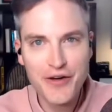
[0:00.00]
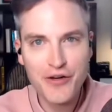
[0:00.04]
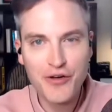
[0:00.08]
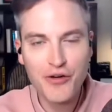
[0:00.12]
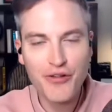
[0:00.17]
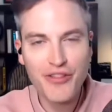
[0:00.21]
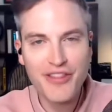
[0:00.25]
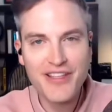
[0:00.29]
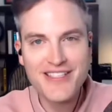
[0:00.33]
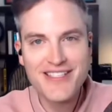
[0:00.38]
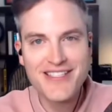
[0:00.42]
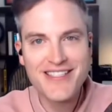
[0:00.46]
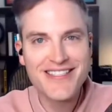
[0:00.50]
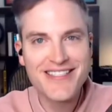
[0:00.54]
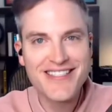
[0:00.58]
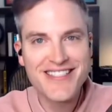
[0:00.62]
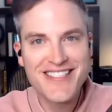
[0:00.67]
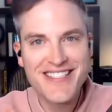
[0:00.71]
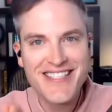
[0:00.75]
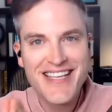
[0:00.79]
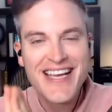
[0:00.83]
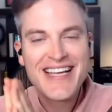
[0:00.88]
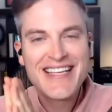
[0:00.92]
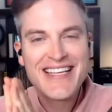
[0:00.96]
This is
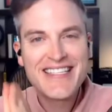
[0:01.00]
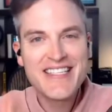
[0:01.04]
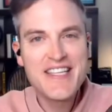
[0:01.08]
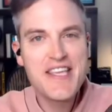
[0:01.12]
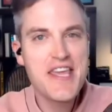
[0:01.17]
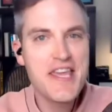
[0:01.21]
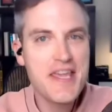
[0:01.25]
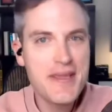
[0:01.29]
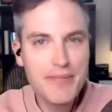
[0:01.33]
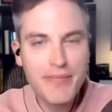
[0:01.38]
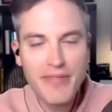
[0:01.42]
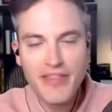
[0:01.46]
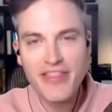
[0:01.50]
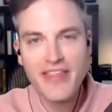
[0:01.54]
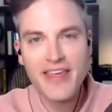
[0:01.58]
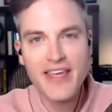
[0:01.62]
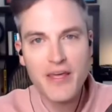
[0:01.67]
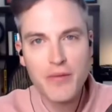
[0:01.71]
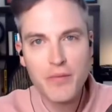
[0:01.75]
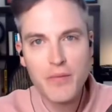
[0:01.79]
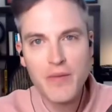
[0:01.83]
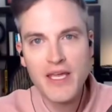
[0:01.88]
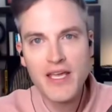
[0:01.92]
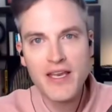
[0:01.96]
Team Think
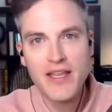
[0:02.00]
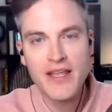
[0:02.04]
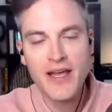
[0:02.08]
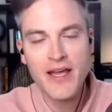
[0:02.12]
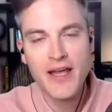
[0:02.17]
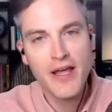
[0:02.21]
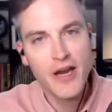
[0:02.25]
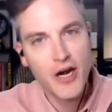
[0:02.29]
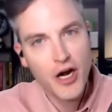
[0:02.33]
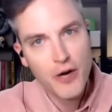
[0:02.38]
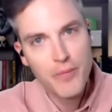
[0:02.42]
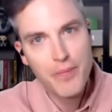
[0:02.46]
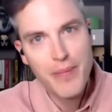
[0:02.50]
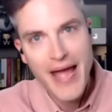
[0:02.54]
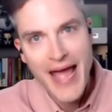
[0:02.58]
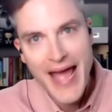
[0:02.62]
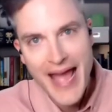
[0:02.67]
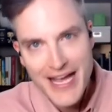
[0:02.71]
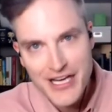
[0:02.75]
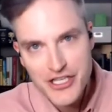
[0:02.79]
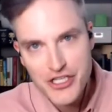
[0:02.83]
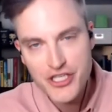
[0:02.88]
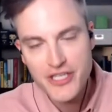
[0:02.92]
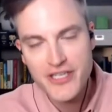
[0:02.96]
Media, and our
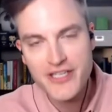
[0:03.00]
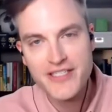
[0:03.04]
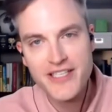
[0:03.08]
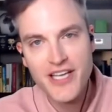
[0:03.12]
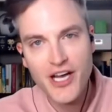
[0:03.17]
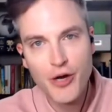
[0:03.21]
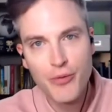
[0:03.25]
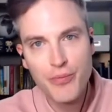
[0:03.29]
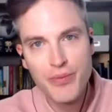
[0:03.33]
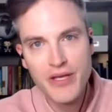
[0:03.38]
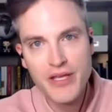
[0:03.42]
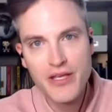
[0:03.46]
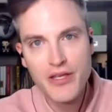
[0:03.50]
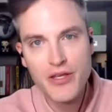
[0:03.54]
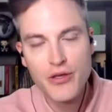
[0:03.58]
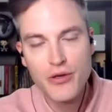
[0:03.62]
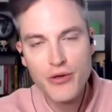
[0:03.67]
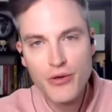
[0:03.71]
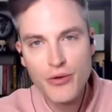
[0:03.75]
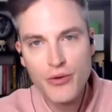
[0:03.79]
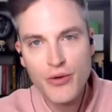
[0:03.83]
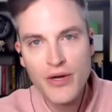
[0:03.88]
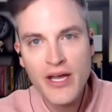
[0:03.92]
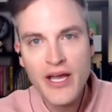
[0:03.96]
passion is helping
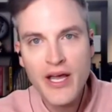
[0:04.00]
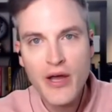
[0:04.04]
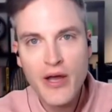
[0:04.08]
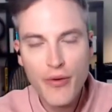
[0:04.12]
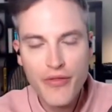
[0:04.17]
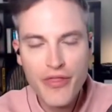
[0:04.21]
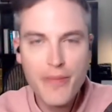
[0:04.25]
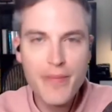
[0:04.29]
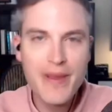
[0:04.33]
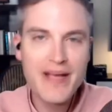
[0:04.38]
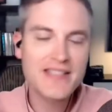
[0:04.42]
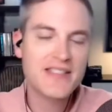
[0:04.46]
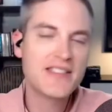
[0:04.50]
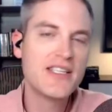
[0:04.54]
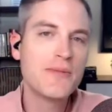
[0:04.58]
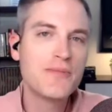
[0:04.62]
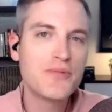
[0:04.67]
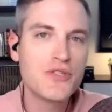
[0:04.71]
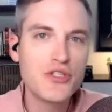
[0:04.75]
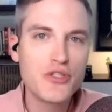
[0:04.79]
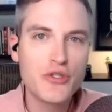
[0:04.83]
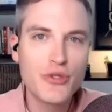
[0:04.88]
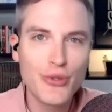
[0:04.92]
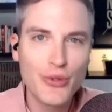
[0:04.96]
you with the best
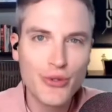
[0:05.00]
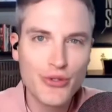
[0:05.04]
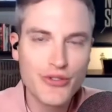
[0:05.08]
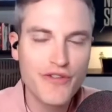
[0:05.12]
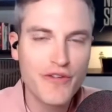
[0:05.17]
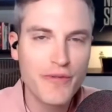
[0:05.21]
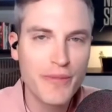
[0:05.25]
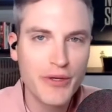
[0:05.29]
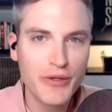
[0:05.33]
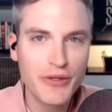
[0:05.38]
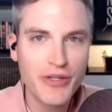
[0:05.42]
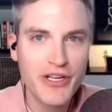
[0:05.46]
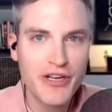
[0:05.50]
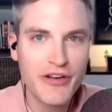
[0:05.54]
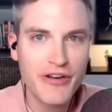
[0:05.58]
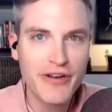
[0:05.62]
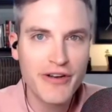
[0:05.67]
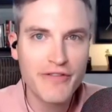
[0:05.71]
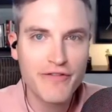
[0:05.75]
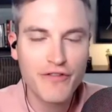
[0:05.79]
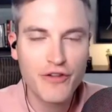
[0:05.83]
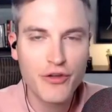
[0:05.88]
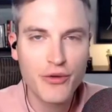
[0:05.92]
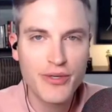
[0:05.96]
tips and tools for building your
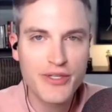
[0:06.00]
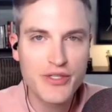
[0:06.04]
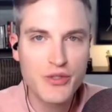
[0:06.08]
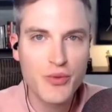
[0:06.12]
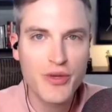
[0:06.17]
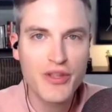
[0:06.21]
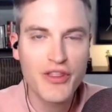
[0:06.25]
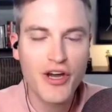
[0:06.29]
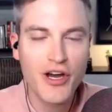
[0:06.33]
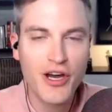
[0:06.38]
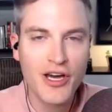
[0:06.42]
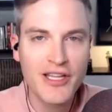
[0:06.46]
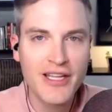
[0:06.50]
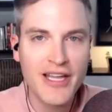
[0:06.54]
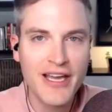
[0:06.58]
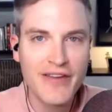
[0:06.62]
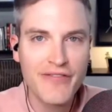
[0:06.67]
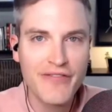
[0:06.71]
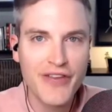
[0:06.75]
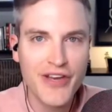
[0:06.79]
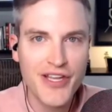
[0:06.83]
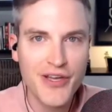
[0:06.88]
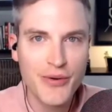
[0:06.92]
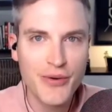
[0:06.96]
influence with online
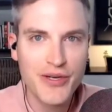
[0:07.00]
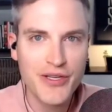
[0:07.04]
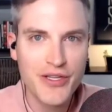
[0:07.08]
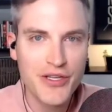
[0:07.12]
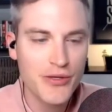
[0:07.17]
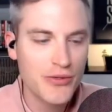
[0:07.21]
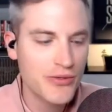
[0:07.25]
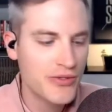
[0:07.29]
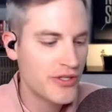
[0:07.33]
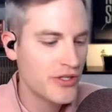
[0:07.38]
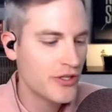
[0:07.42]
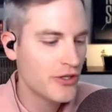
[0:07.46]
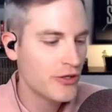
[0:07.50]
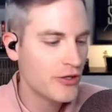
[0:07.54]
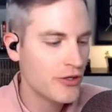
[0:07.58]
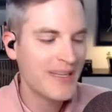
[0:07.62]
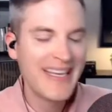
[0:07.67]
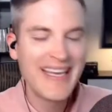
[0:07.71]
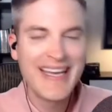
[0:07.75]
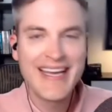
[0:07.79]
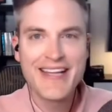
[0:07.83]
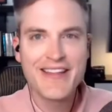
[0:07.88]
video and YouTube.